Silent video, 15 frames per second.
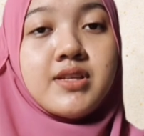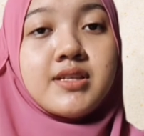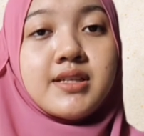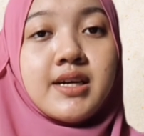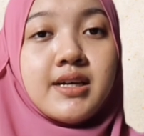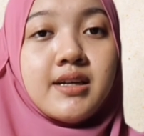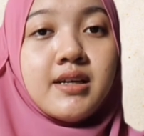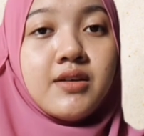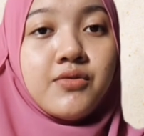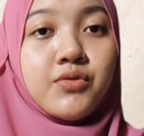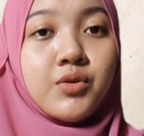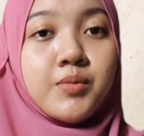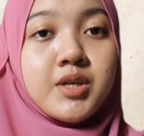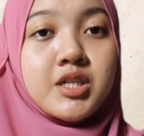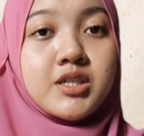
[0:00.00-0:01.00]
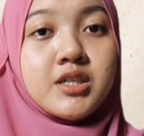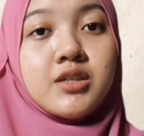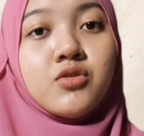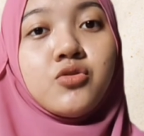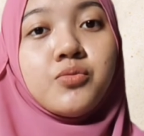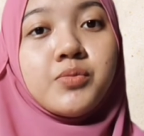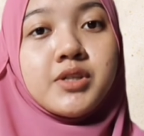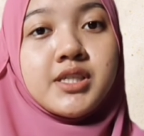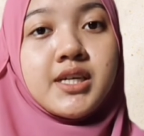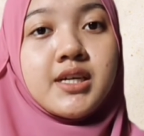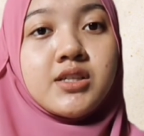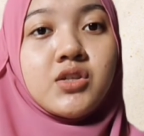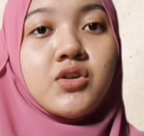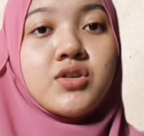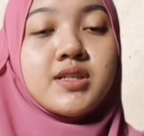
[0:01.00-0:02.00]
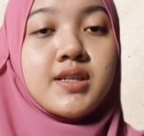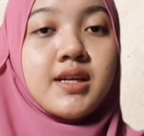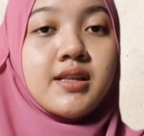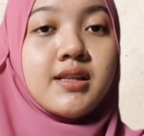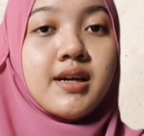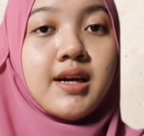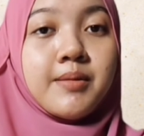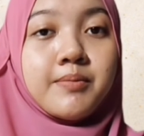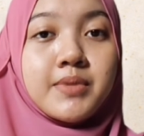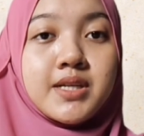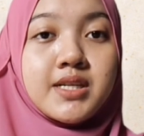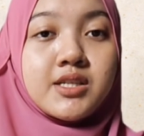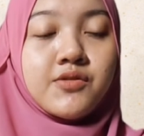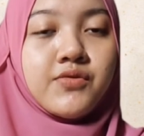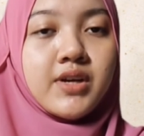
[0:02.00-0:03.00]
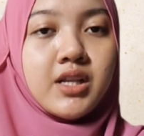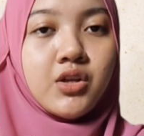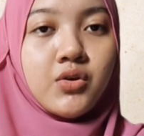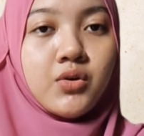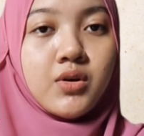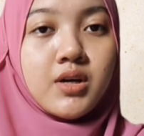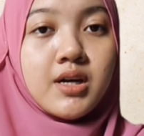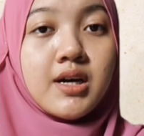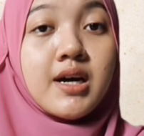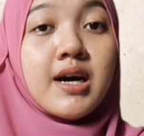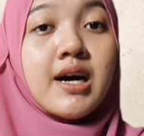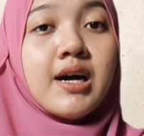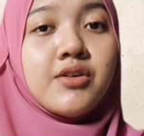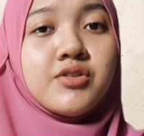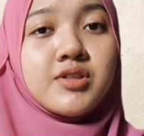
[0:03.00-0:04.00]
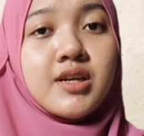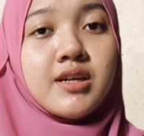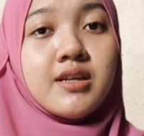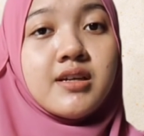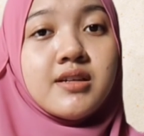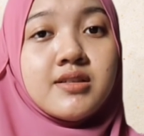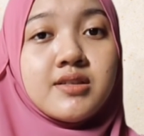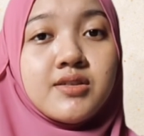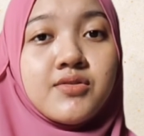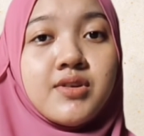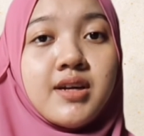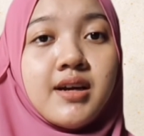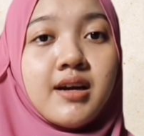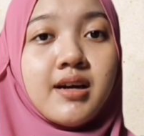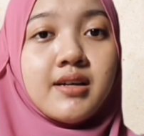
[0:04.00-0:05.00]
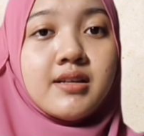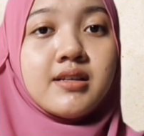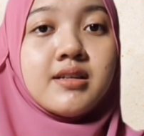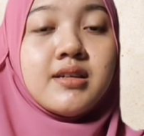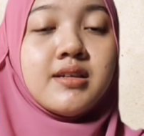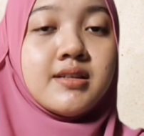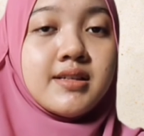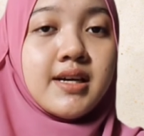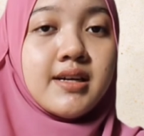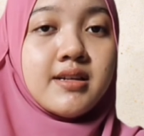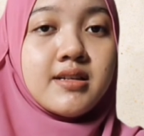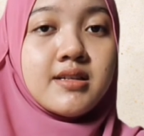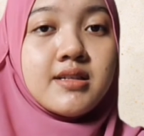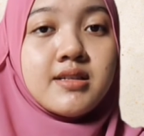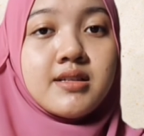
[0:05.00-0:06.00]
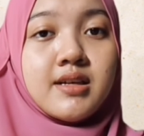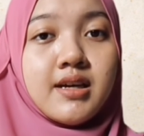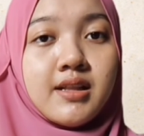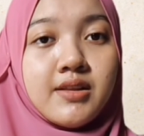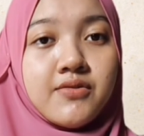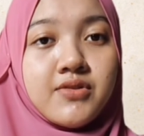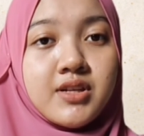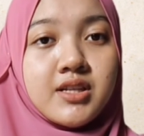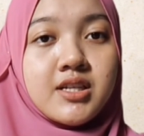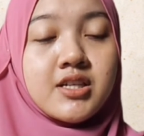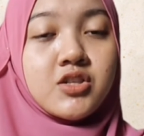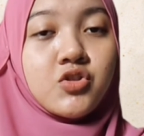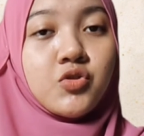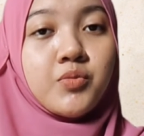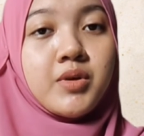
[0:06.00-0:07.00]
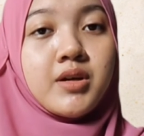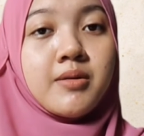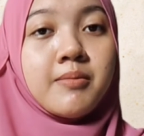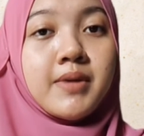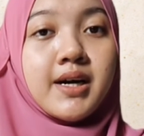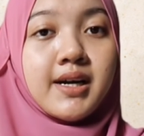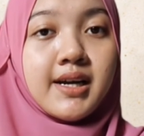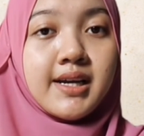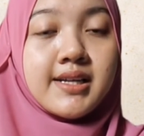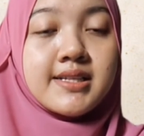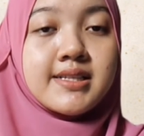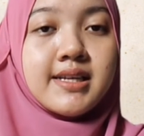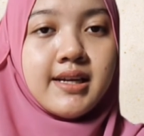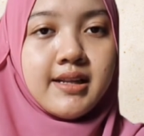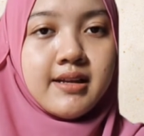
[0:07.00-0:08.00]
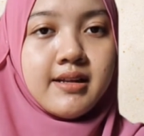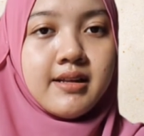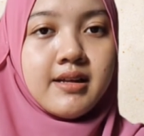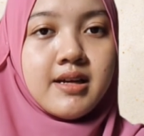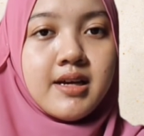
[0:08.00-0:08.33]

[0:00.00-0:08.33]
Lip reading: insider information to purchase or sell the company's value. Outsiders regard the insider's activities to be a market signal.